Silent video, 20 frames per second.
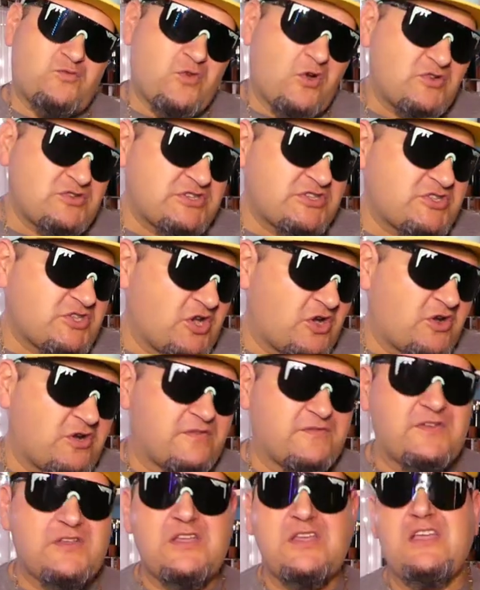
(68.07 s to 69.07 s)
Roja
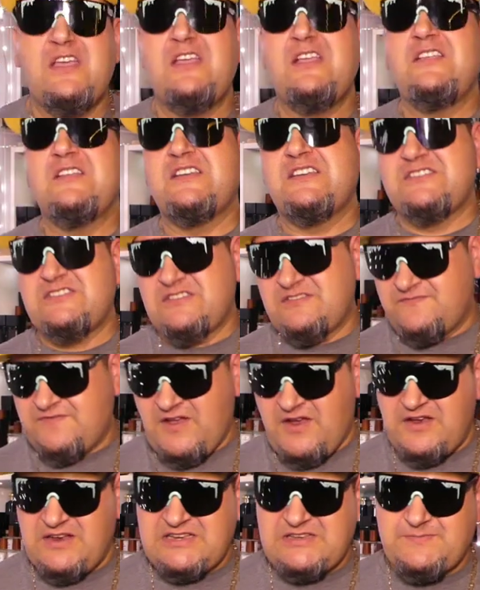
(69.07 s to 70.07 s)
Dove because it's
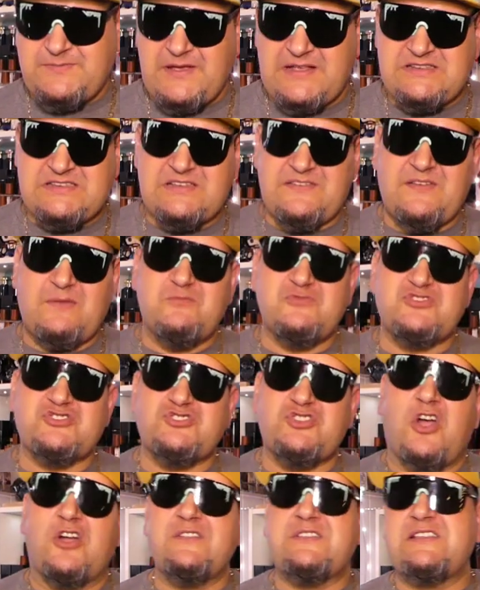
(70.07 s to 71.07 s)
very expensive. I'm going to
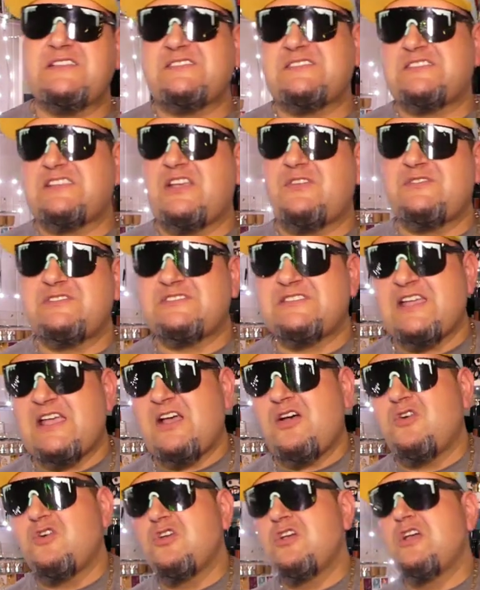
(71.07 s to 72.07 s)
start this series
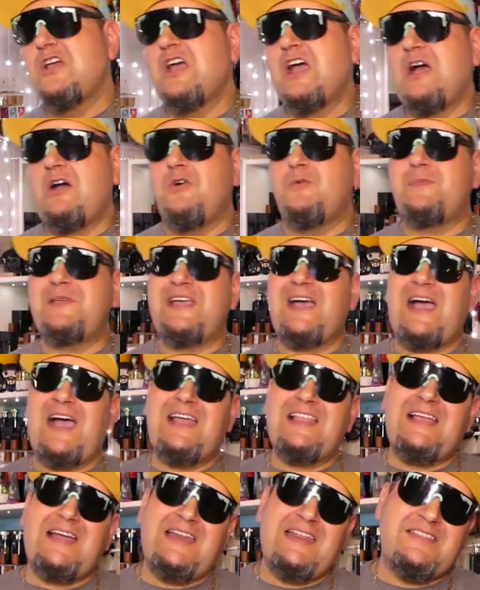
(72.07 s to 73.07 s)
now. I'm going to be
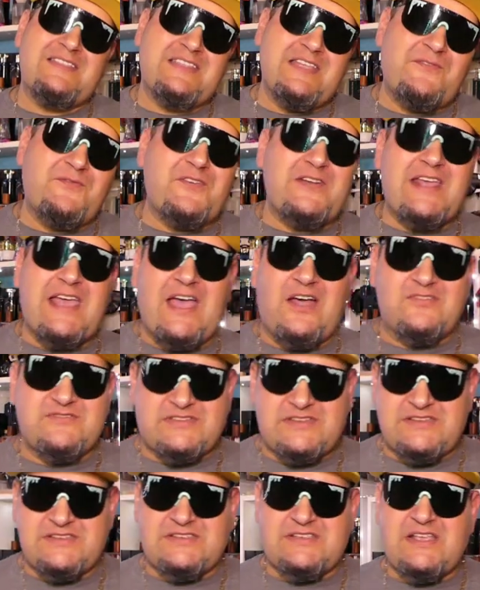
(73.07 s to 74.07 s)
highlighting different
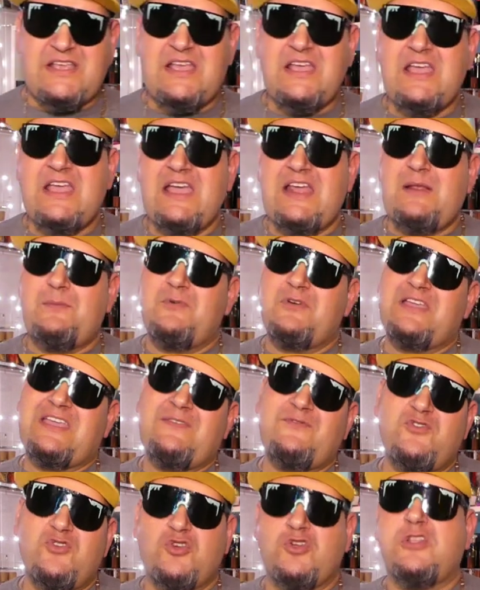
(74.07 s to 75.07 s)
houses and I'm going to
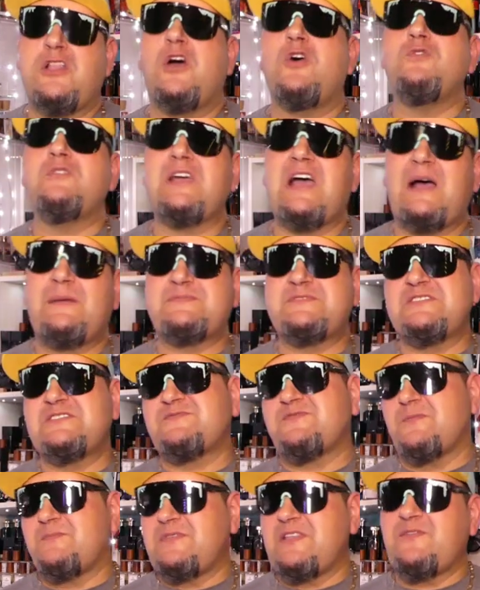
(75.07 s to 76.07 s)
give you clone options
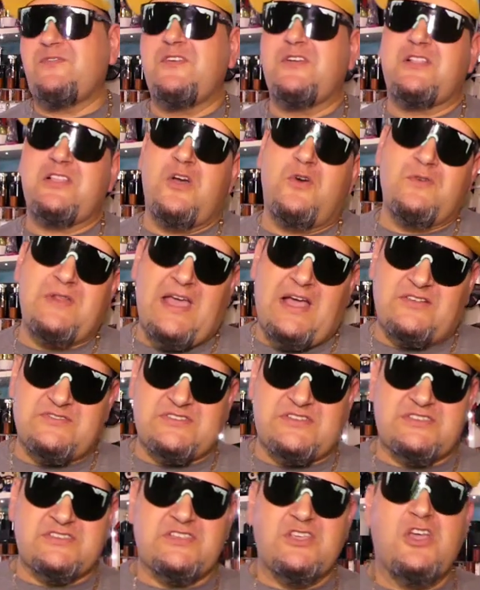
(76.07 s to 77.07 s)
from different clone
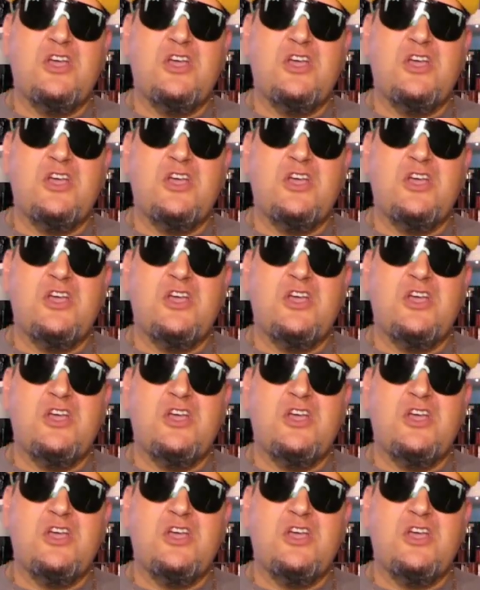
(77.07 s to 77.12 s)
houses